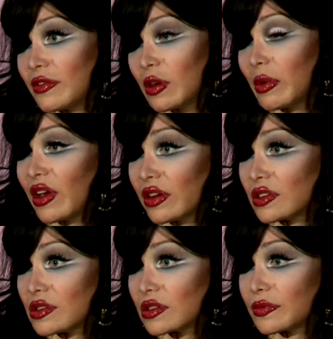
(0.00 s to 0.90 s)
their
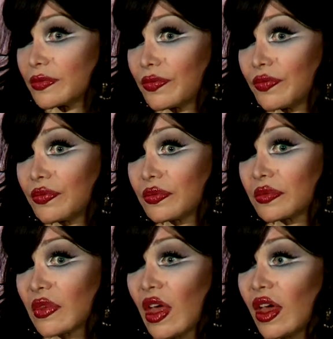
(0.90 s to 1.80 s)
parents.
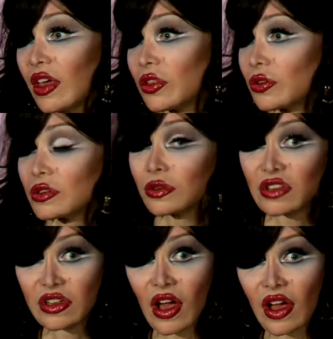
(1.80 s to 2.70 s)
And those who
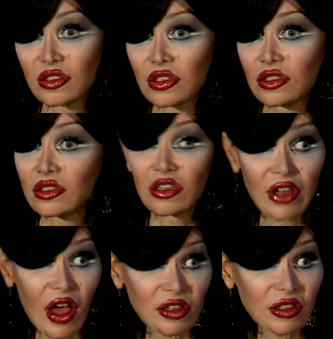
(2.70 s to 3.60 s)
did not, did
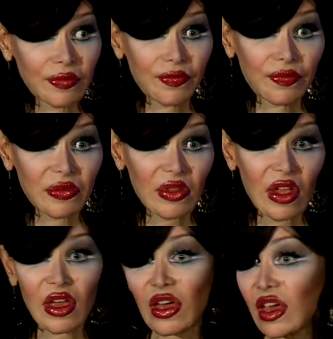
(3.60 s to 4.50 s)
not.
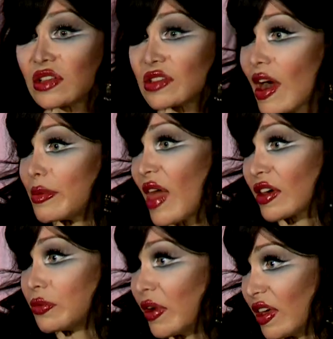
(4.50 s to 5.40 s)
It's that black
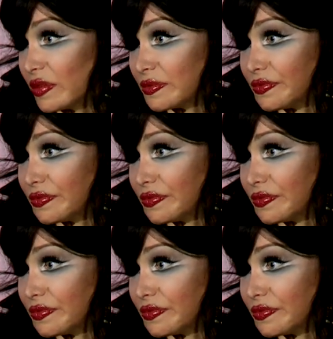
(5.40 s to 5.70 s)
and white.